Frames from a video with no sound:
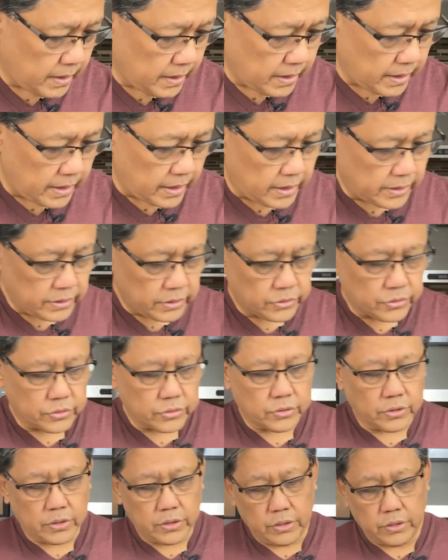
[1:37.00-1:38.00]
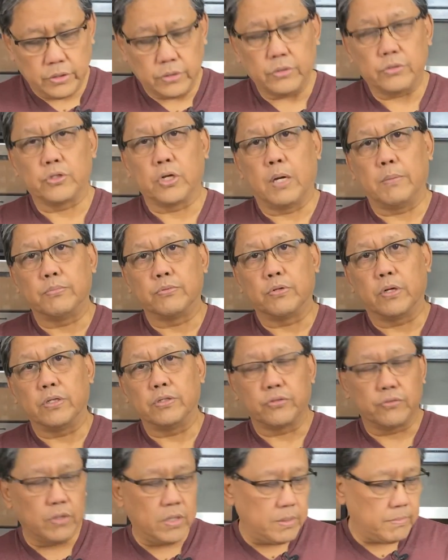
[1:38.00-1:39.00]
and this is the chopped dried
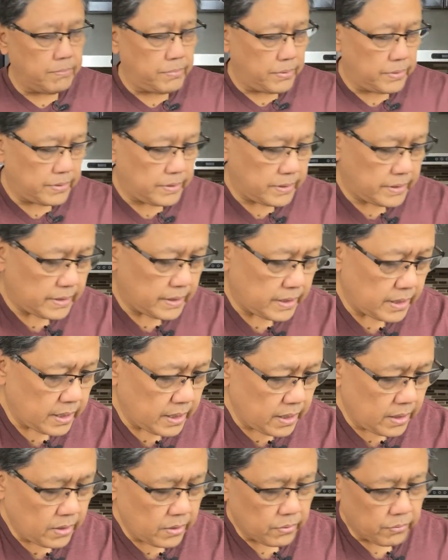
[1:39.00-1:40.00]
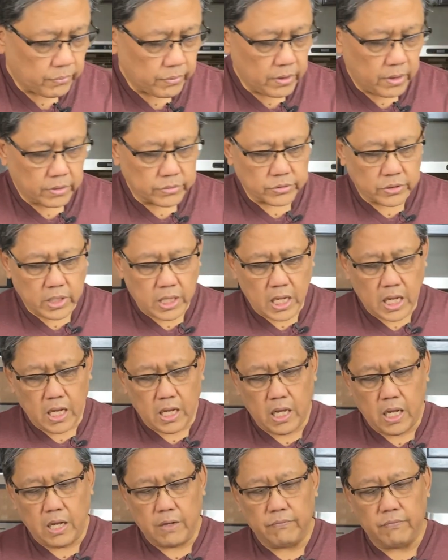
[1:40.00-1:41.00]
shrimp. We also
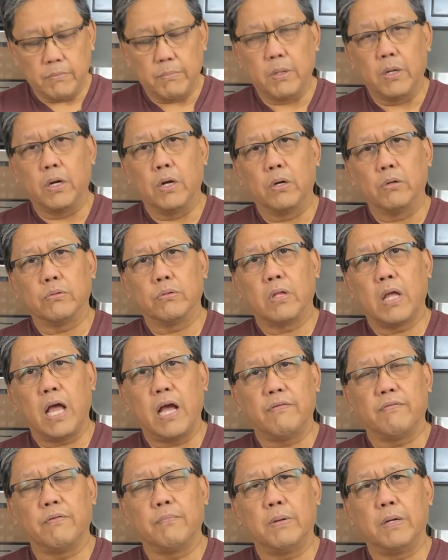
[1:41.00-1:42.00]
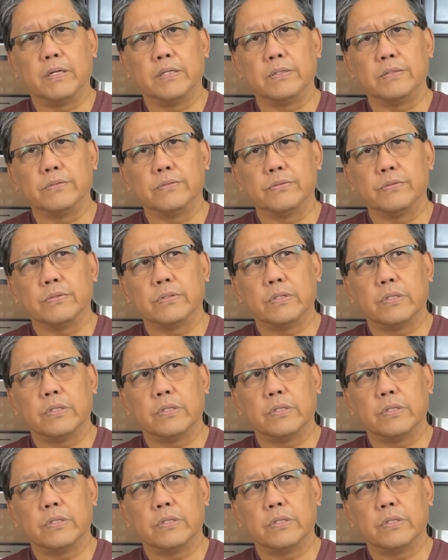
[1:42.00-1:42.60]
have about half a pound